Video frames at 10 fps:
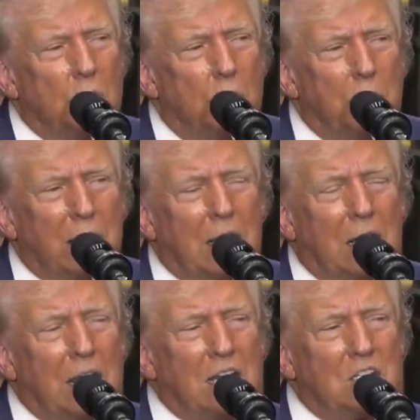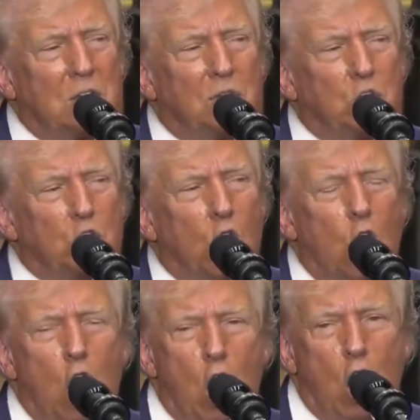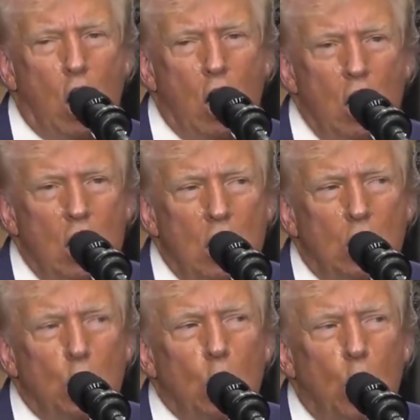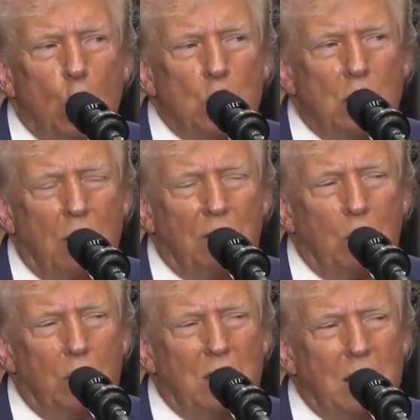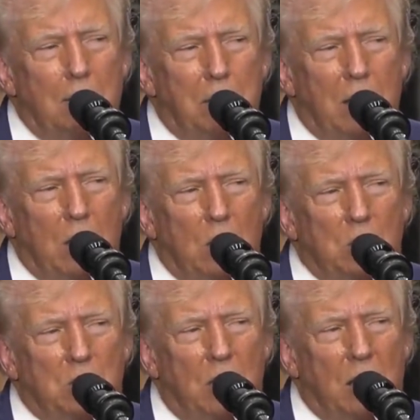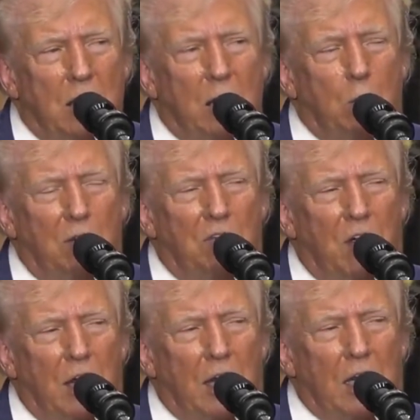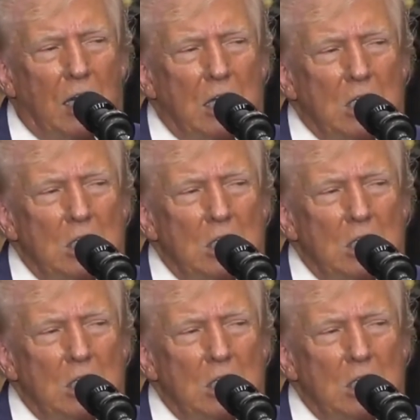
We bring in lots of tar, loads of it. We dump it in Houston and they refine it.